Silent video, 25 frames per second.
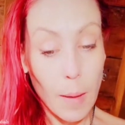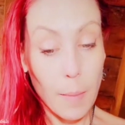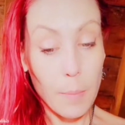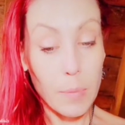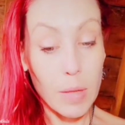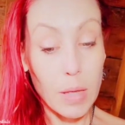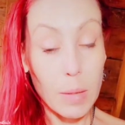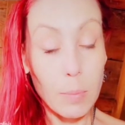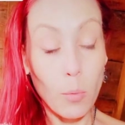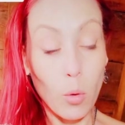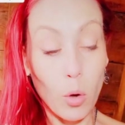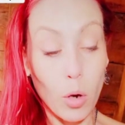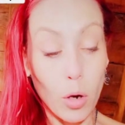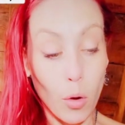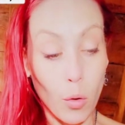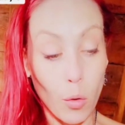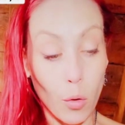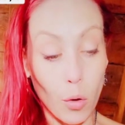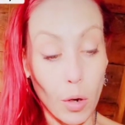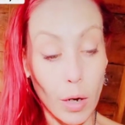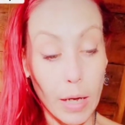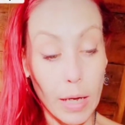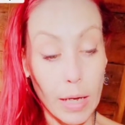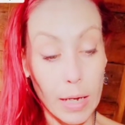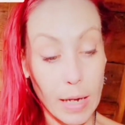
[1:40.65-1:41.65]
be more
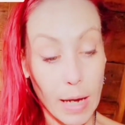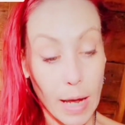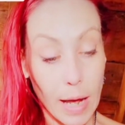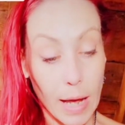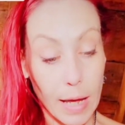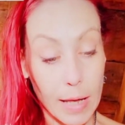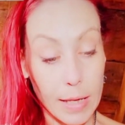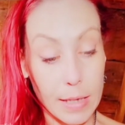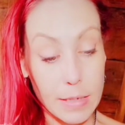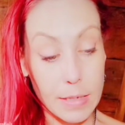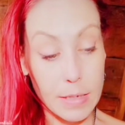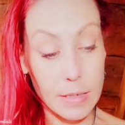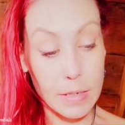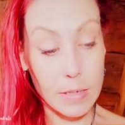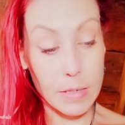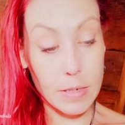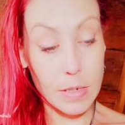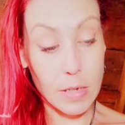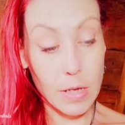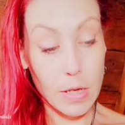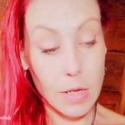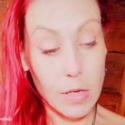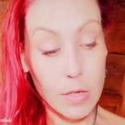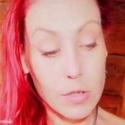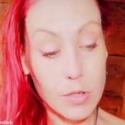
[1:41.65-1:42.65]
organized
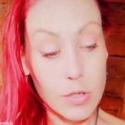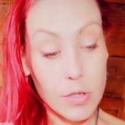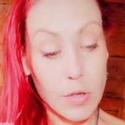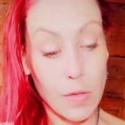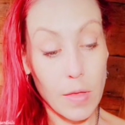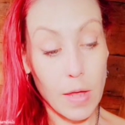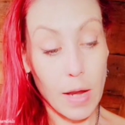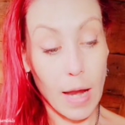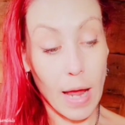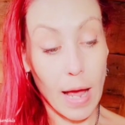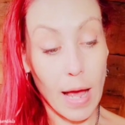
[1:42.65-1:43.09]
so that